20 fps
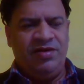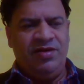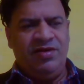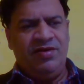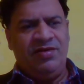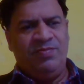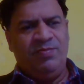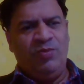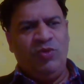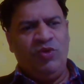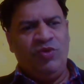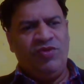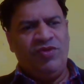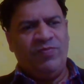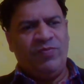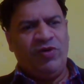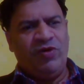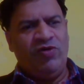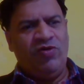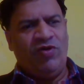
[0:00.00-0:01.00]
the
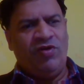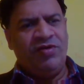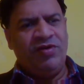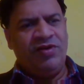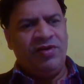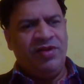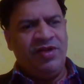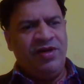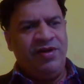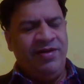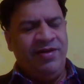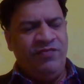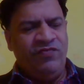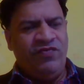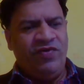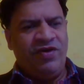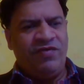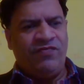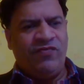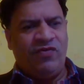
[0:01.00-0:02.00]
municipal law, they
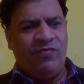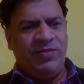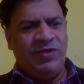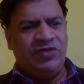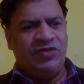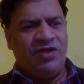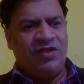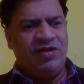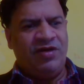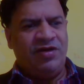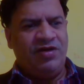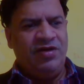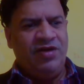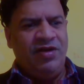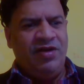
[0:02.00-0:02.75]
differ from each other,